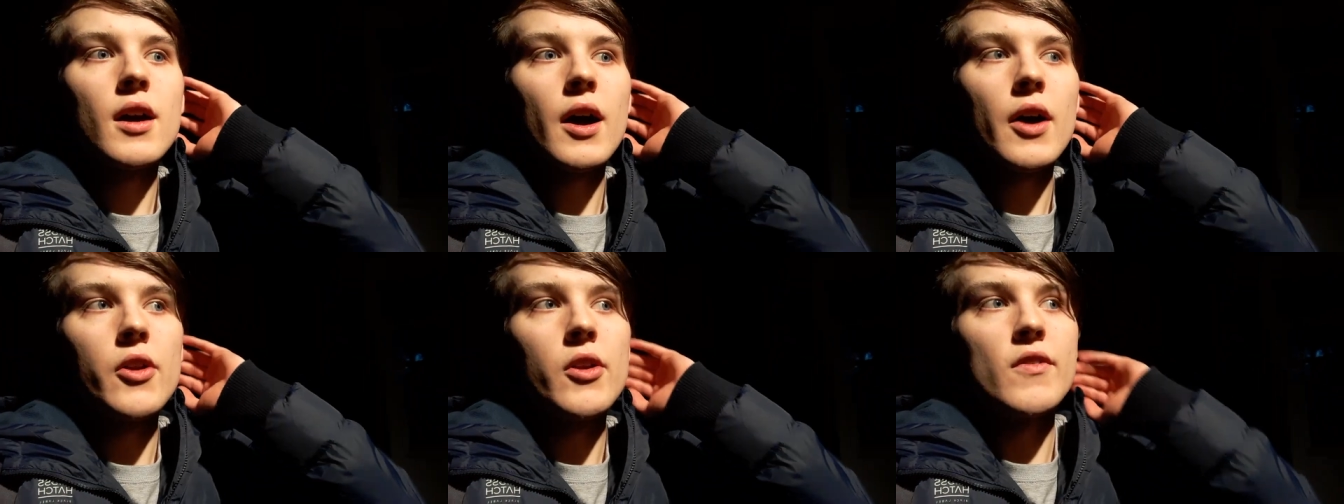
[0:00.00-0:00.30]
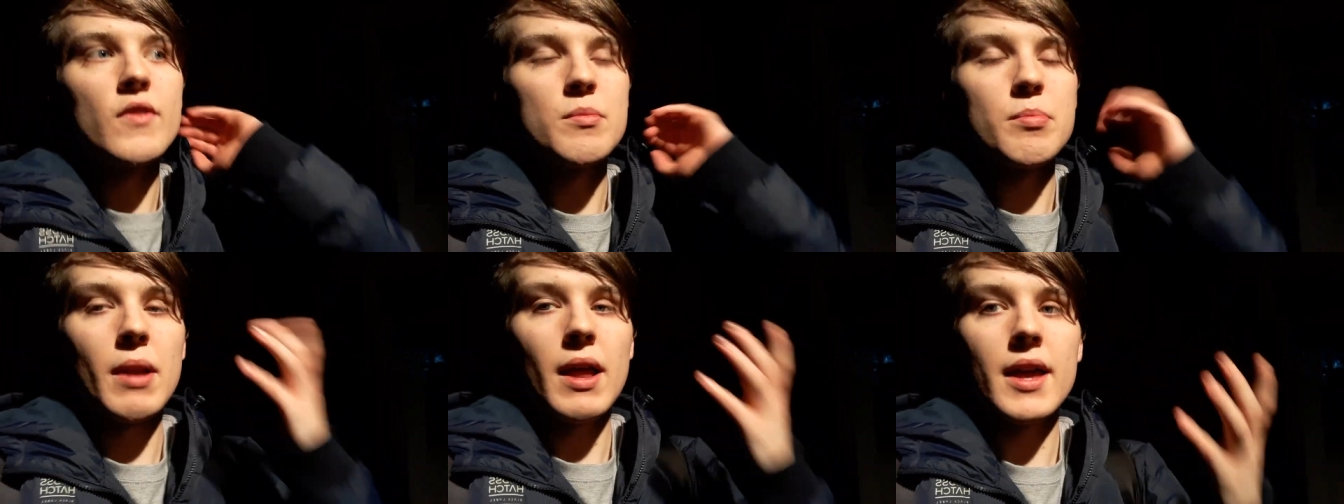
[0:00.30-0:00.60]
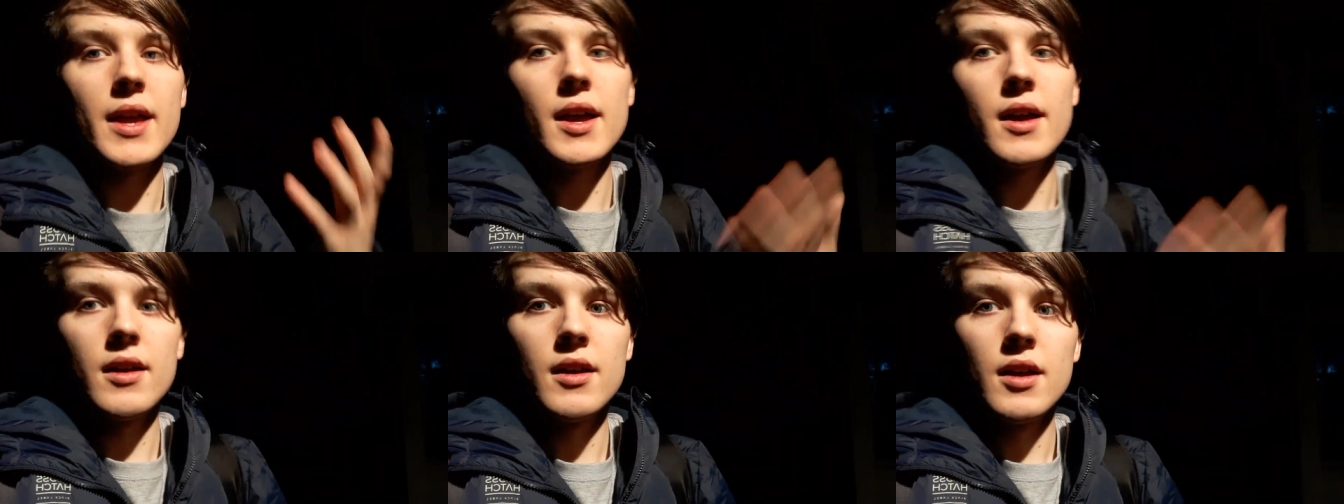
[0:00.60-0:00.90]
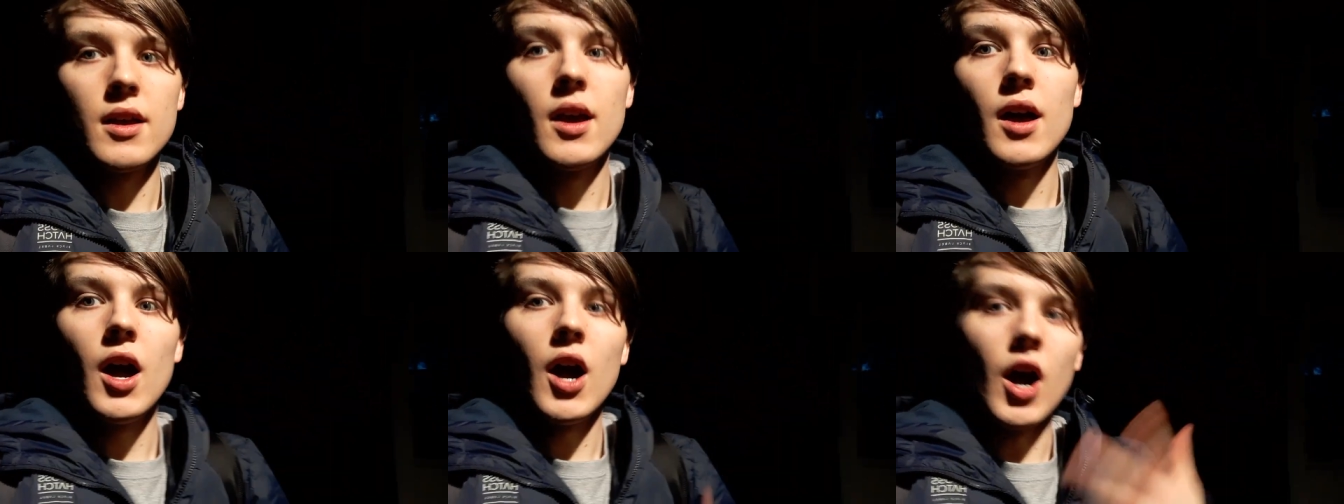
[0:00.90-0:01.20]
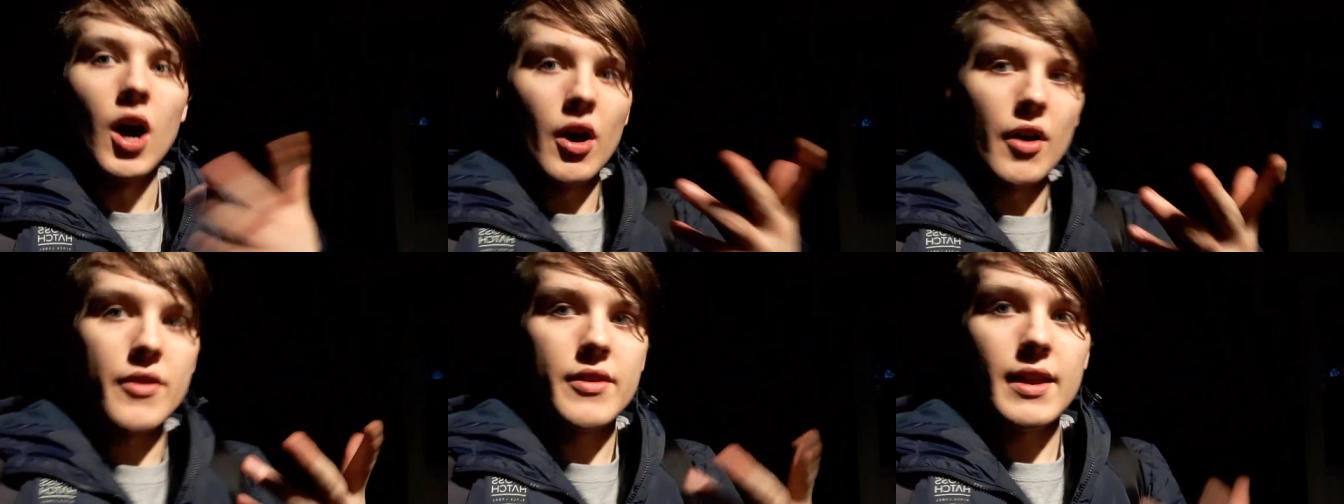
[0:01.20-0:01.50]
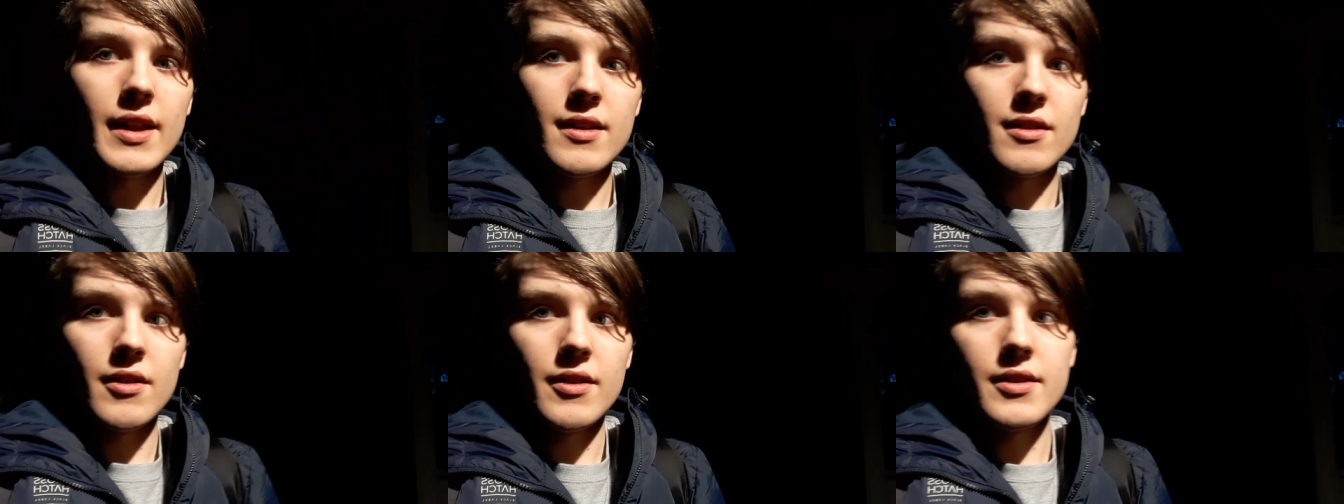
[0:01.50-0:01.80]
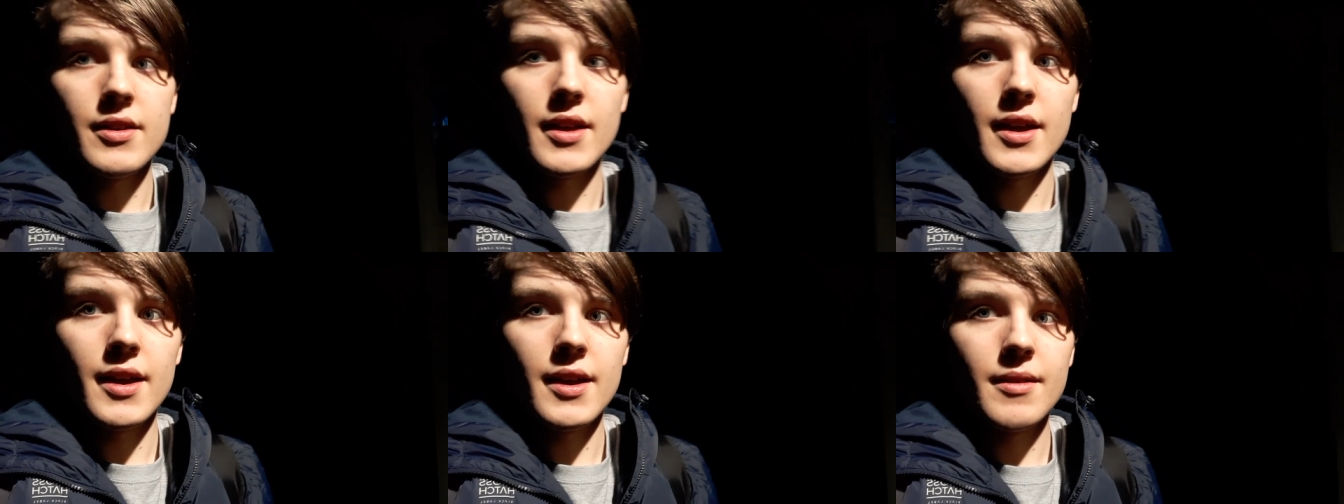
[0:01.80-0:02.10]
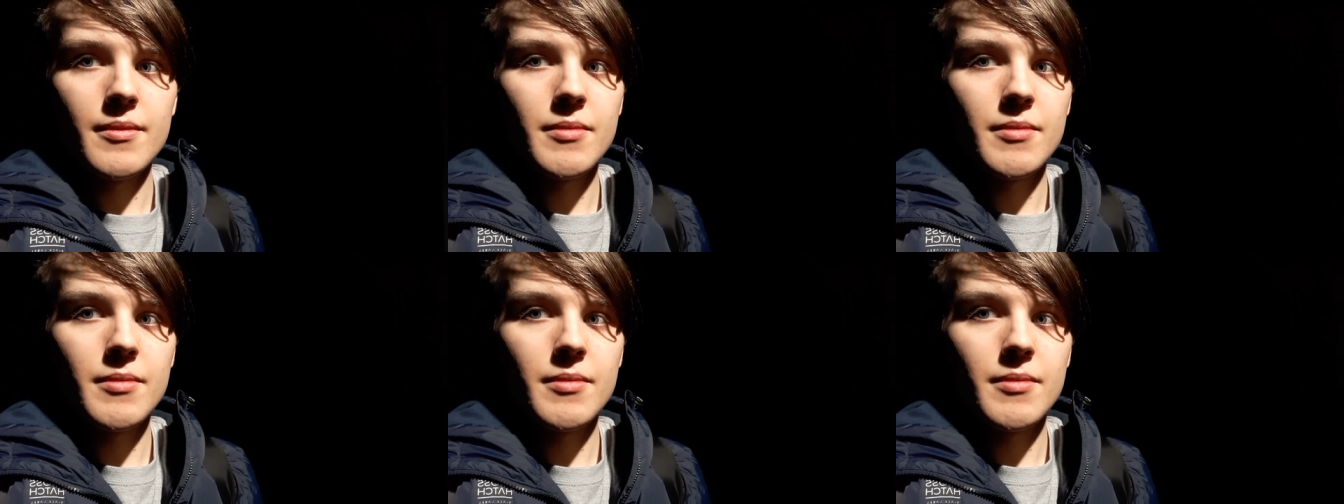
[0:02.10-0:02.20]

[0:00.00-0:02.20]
another player on deadline day.